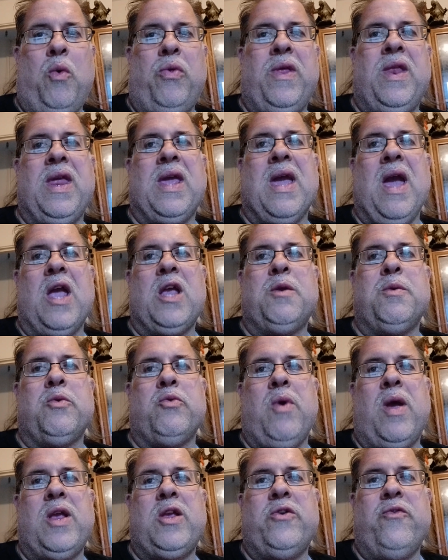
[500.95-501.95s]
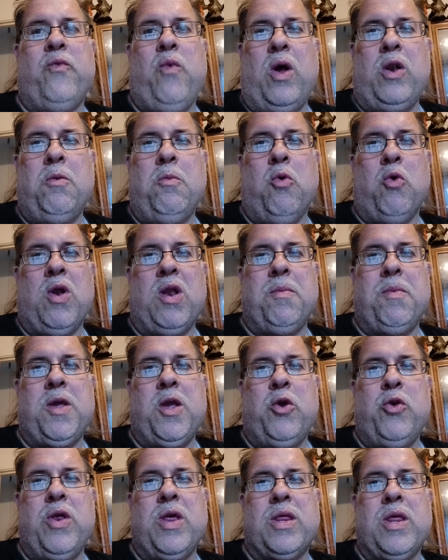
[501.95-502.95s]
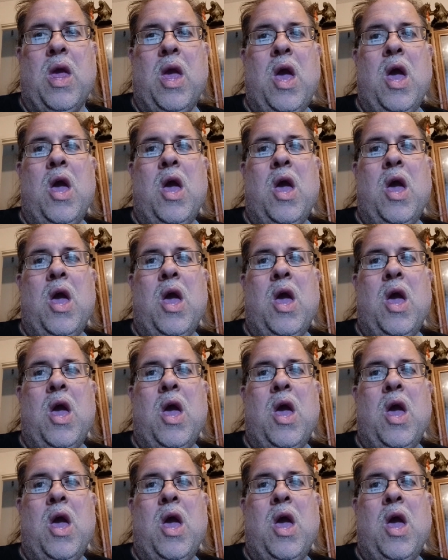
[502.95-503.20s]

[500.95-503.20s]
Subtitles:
within engagement range of 1 or more enemy units,